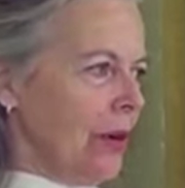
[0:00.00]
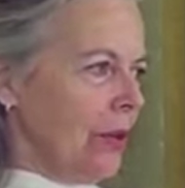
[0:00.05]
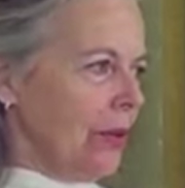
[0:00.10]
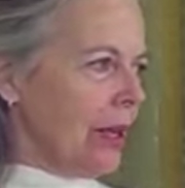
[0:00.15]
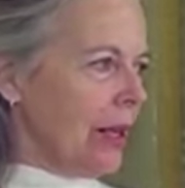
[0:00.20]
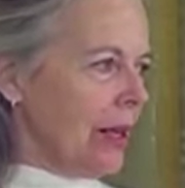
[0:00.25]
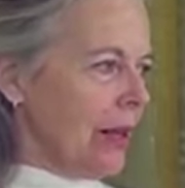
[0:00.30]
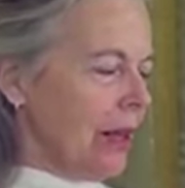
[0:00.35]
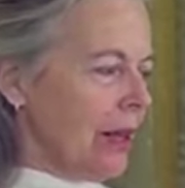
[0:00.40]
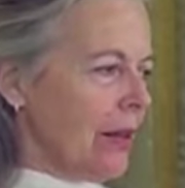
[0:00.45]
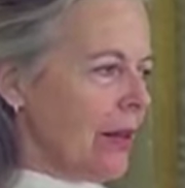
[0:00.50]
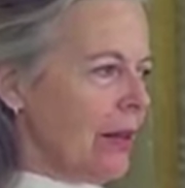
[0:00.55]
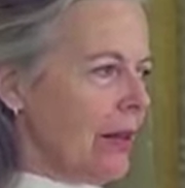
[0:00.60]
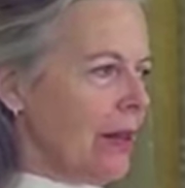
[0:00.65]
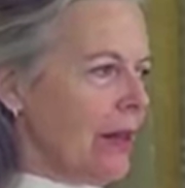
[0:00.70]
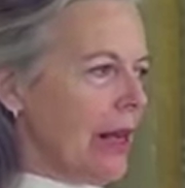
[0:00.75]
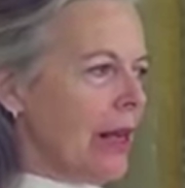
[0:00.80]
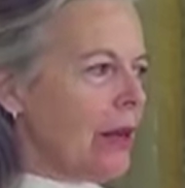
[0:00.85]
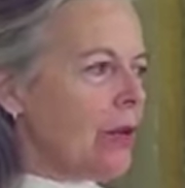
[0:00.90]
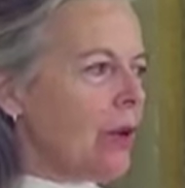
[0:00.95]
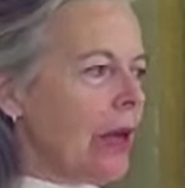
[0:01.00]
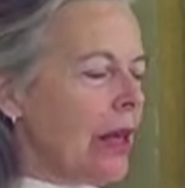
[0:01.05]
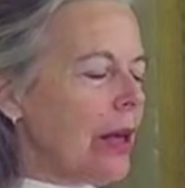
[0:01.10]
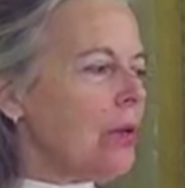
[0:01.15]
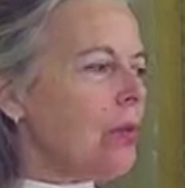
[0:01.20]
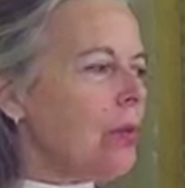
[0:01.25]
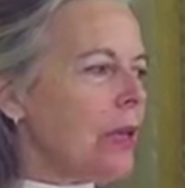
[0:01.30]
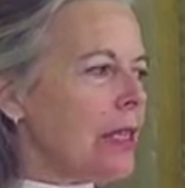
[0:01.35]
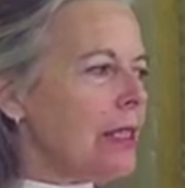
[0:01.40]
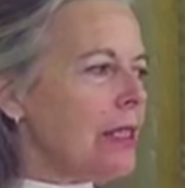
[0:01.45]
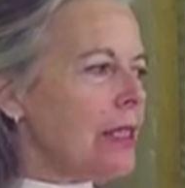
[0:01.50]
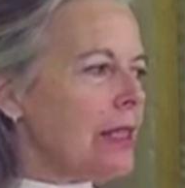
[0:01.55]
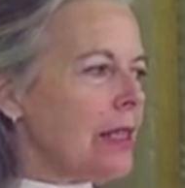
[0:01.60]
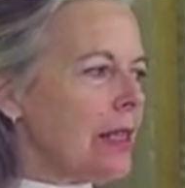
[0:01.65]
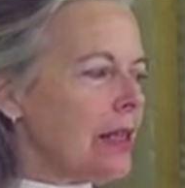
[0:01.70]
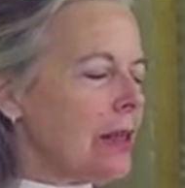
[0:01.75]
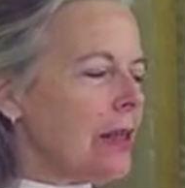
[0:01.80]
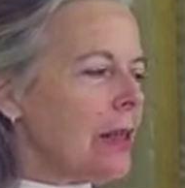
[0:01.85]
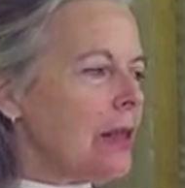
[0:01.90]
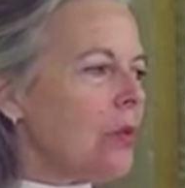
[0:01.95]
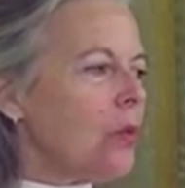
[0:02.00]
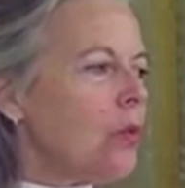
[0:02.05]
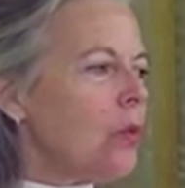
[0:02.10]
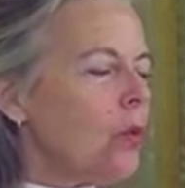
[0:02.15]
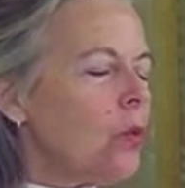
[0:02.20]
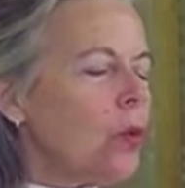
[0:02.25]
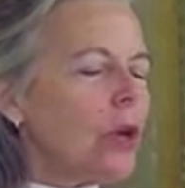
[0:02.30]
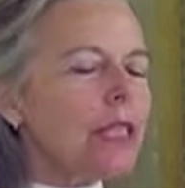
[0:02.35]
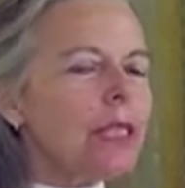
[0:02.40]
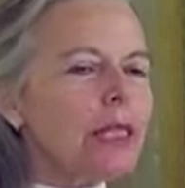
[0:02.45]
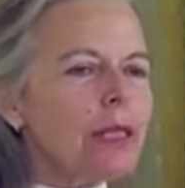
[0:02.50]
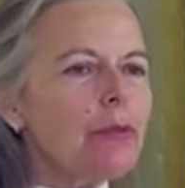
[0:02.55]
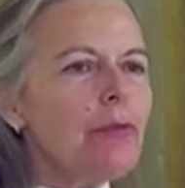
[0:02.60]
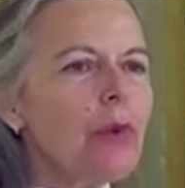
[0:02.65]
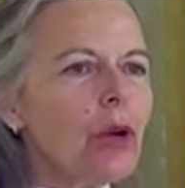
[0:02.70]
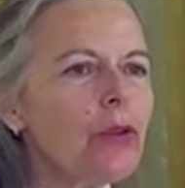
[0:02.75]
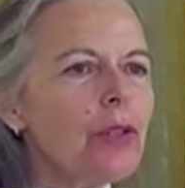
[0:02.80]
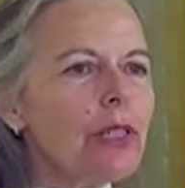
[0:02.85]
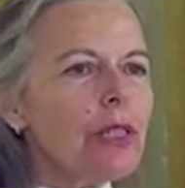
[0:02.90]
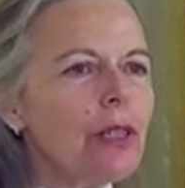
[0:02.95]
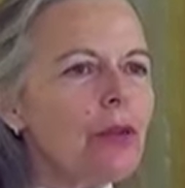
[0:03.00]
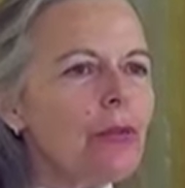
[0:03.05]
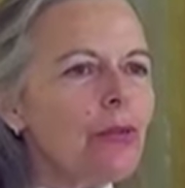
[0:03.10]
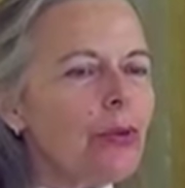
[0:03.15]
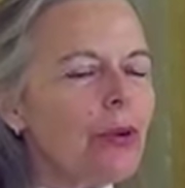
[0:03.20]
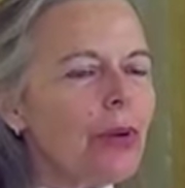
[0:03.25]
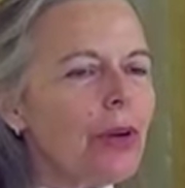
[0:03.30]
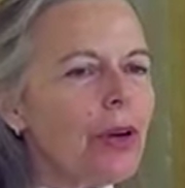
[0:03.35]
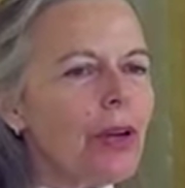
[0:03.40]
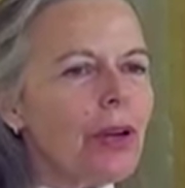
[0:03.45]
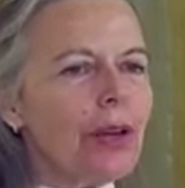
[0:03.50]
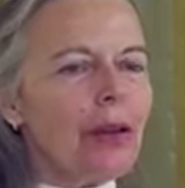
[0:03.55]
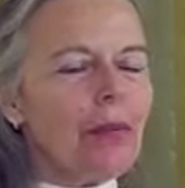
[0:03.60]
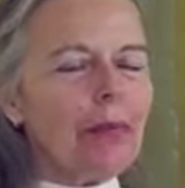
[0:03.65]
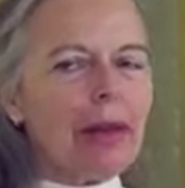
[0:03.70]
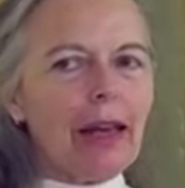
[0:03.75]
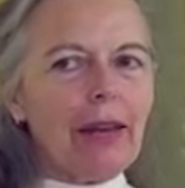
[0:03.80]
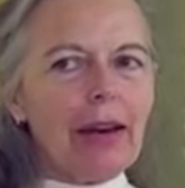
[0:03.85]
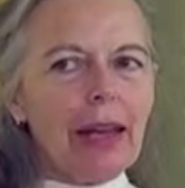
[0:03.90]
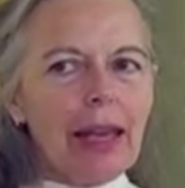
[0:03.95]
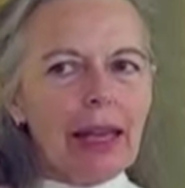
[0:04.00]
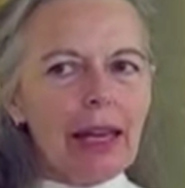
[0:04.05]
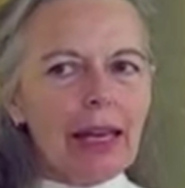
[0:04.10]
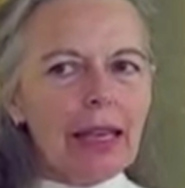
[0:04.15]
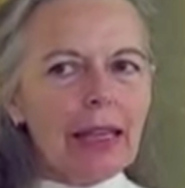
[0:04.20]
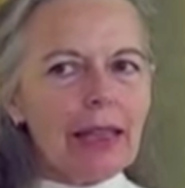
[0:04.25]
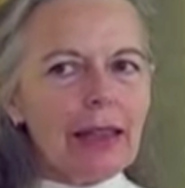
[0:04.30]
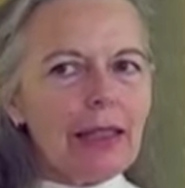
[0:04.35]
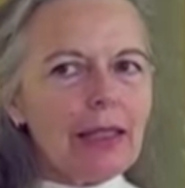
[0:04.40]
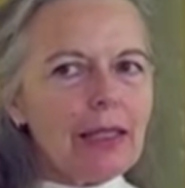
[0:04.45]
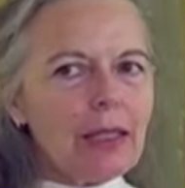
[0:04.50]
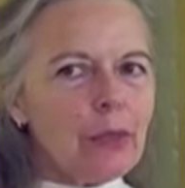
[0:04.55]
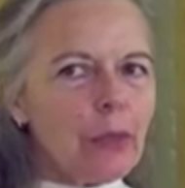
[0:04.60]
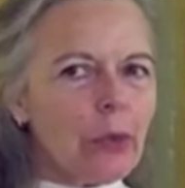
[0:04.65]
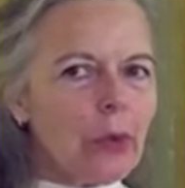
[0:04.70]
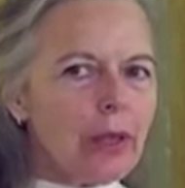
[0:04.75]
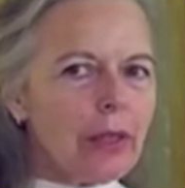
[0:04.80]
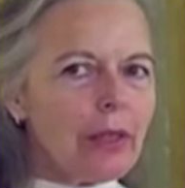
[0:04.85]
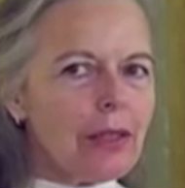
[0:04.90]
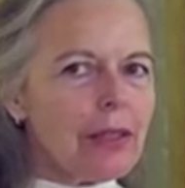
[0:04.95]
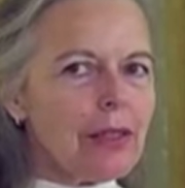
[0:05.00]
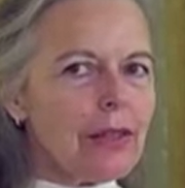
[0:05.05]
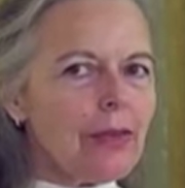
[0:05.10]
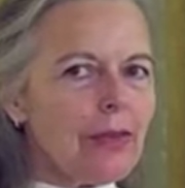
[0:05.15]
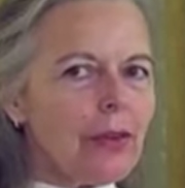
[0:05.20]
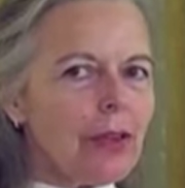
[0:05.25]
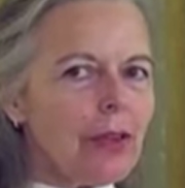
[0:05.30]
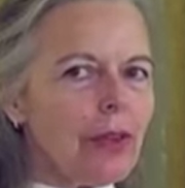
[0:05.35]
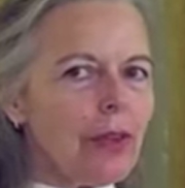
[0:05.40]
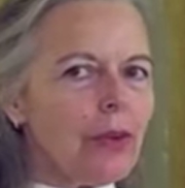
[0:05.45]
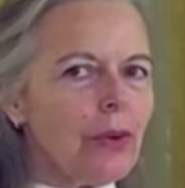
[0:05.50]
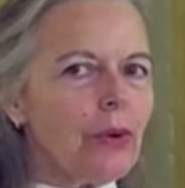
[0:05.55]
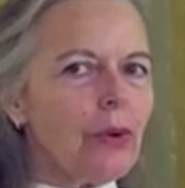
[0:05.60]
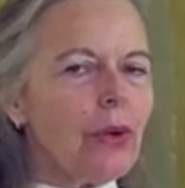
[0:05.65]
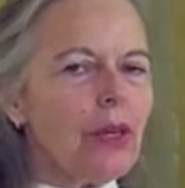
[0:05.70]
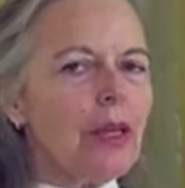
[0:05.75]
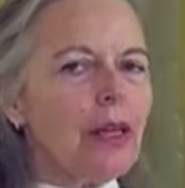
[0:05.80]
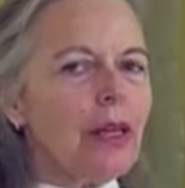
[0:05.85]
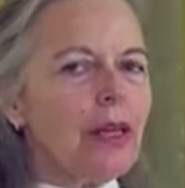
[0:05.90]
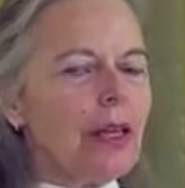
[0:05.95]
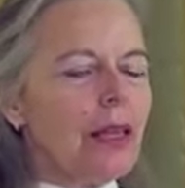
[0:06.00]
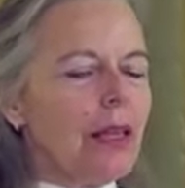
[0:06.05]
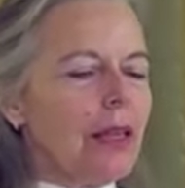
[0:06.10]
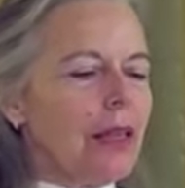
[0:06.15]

Okay, and we see, what's most important about any of these points of view